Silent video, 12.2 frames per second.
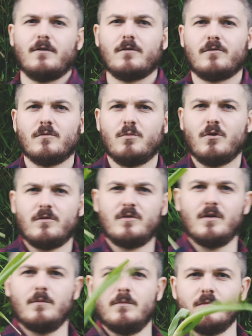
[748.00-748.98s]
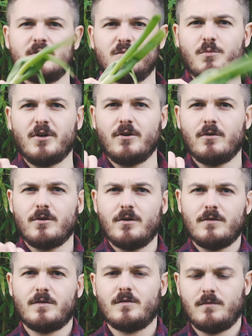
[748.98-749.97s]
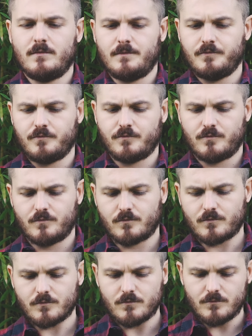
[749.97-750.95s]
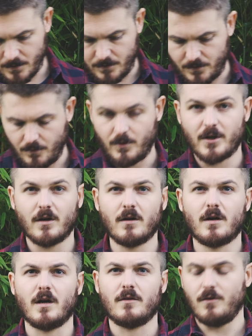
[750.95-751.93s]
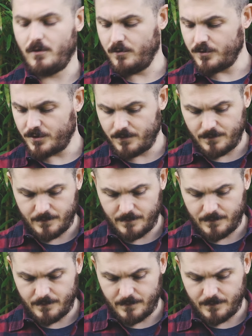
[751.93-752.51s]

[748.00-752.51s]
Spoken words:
also brought some spring onions, so we're gonna cut those.